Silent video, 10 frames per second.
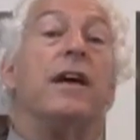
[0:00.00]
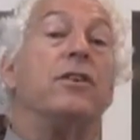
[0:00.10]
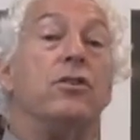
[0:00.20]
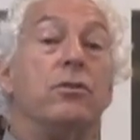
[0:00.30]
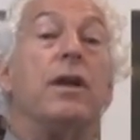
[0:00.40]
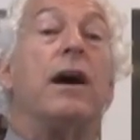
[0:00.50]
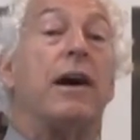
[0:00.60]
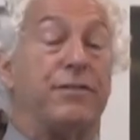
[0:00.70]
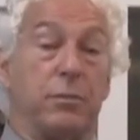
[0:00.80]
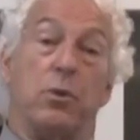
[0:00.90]
that you now
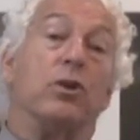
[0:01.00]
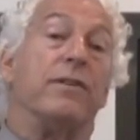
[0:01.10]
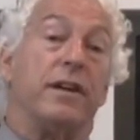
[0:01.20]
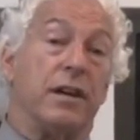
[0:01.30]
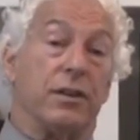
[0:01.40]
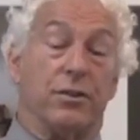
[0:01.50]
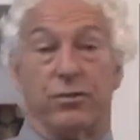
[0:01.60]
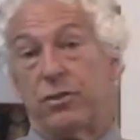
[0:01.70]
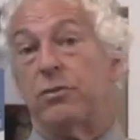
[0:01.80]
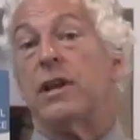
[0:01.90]
have to motivate
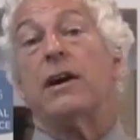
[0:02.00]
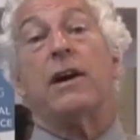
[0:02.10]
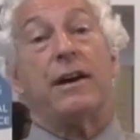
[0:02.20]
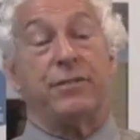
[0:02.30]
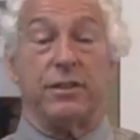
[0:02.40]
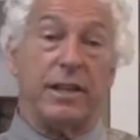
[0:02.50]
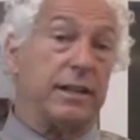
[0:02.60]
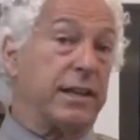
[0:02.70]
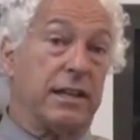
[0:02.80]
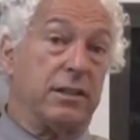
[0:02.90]
others. You now have to
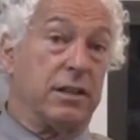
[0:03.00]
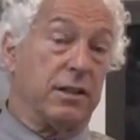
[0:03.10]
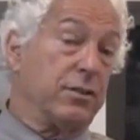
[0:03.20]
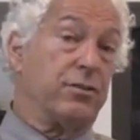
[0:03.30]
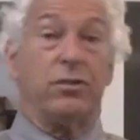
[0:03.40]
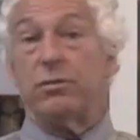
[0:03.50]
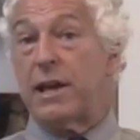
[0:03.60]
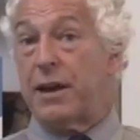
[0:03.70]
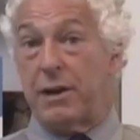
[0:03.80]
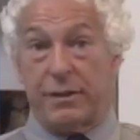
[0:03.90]
delegate to others. You
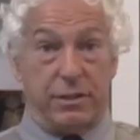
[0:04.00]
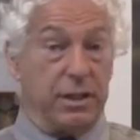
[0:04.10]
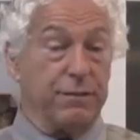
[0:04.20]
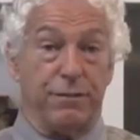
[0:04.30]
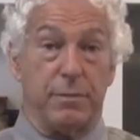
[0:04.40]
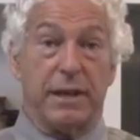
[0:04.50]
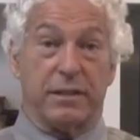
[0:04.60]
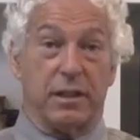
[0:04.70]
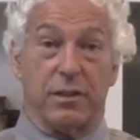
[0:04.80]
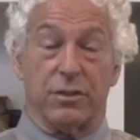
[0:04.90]
now have to give
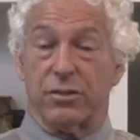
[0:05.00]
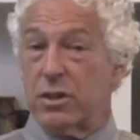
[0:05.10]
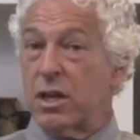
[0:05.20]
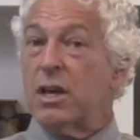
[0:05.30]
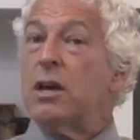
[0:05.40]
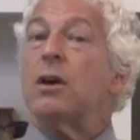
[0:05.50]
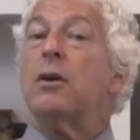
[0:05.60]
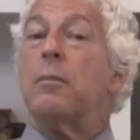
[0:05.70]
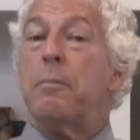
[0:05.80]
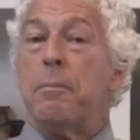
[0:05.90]
feedback to others.
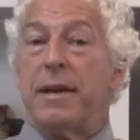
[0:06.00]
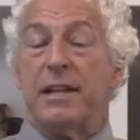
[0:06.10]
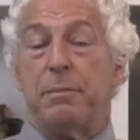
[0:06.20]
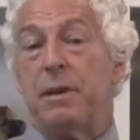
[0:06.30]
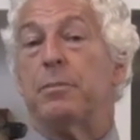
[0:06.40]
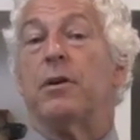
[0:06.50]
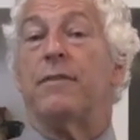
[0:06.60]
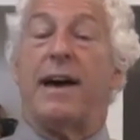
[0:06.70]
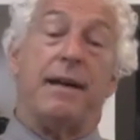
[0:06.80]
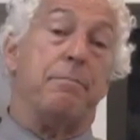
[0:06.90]
Many people
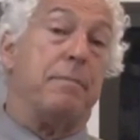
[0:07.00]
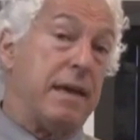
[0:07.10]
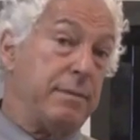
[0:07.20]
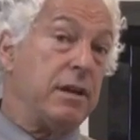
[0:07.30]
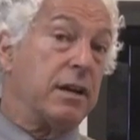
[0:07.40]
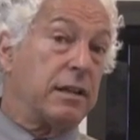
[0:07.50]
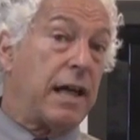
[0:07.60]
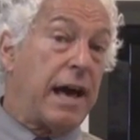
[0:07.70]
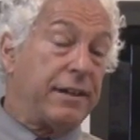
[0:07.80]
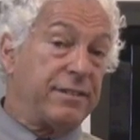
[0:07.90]
have had maybe a
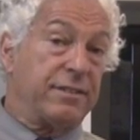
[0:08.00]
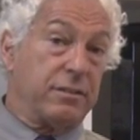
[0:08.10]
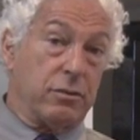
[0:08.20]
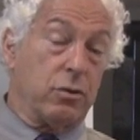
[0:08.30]
class,